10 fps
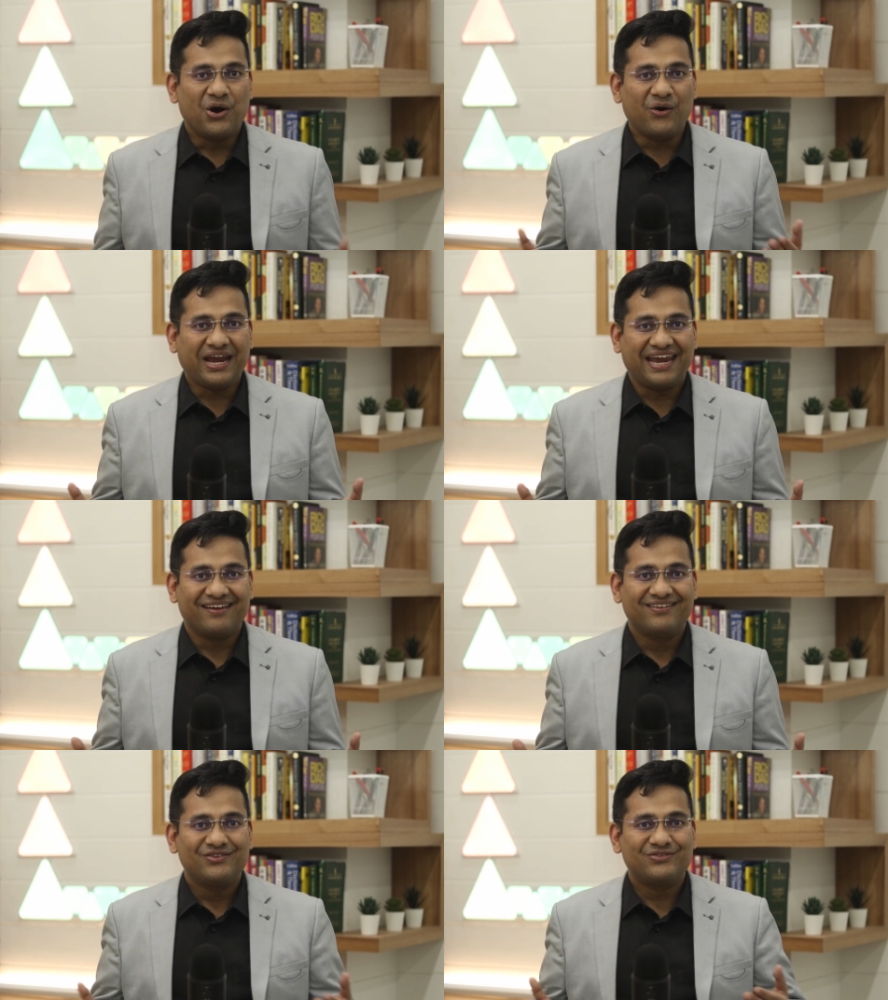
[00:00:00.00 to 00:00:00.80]

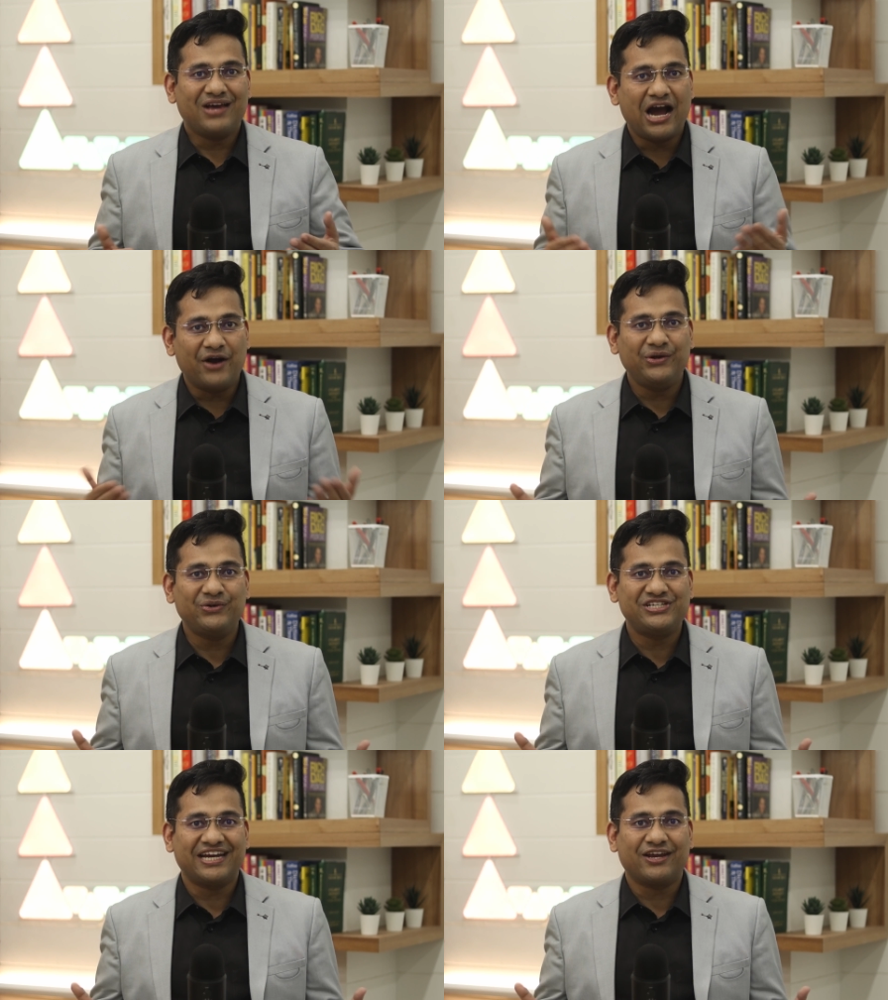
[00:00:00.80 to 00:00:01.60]
Okay, so how do
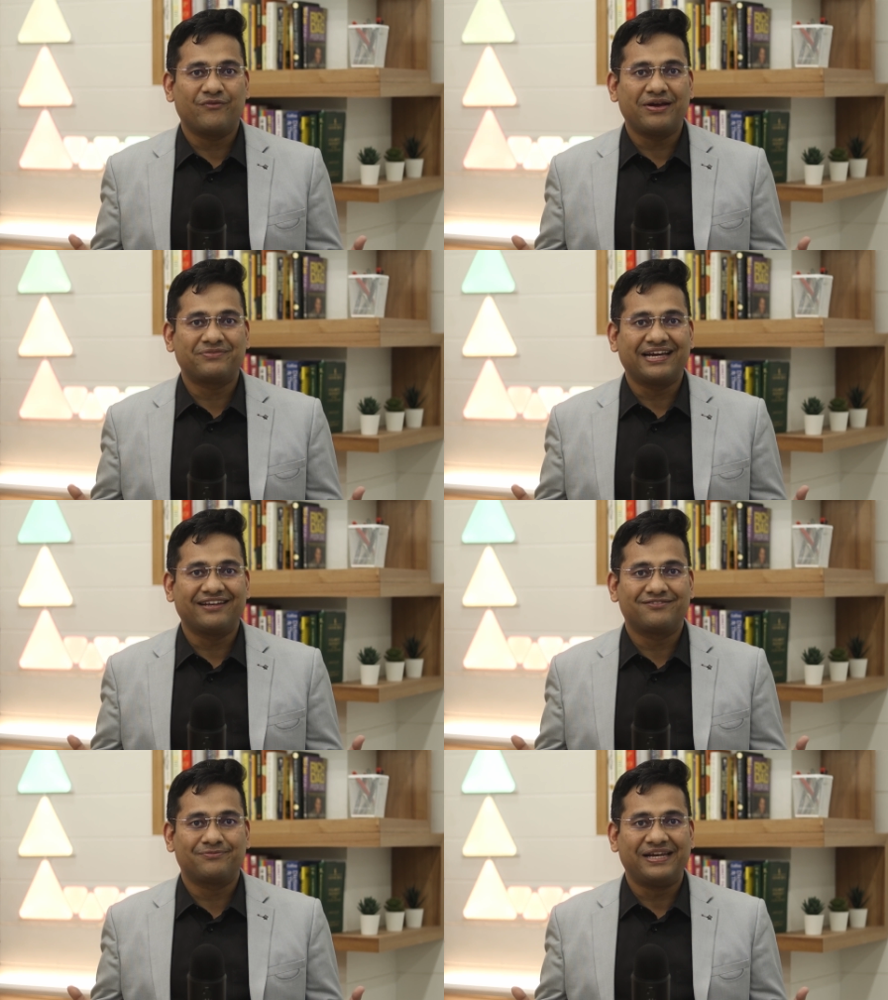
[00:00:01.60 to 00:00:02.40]
you check your
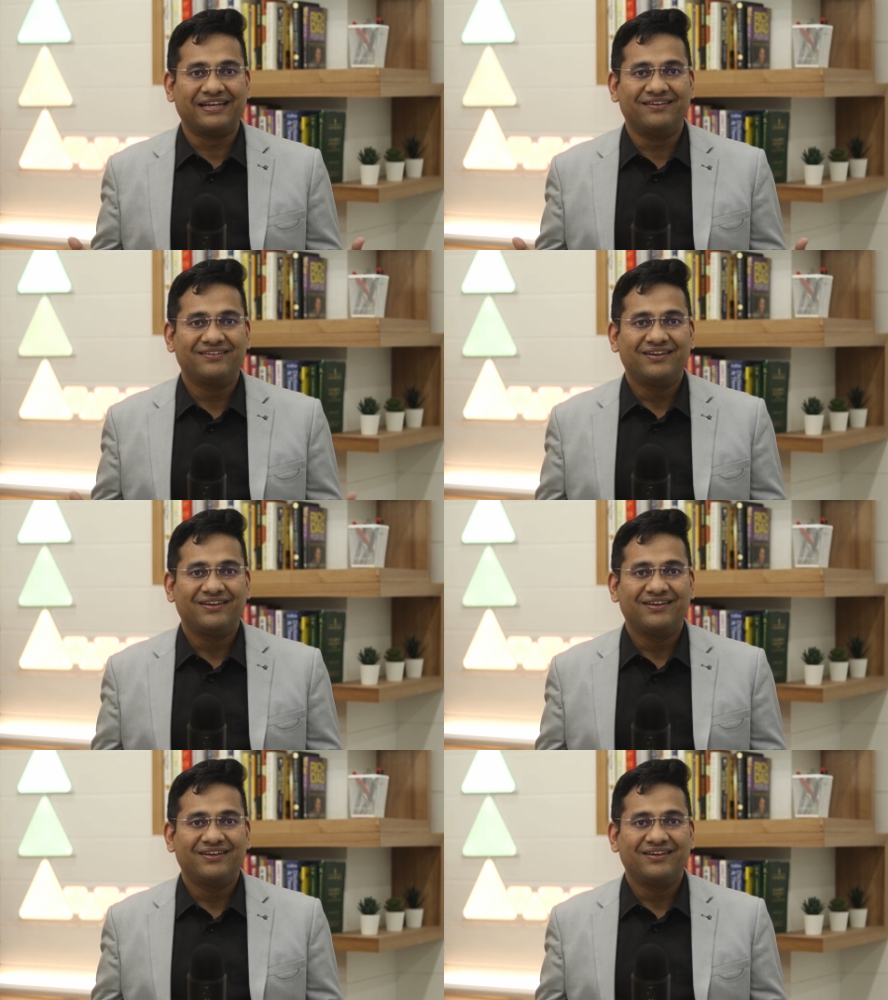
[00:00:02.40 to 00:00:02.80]
website speed?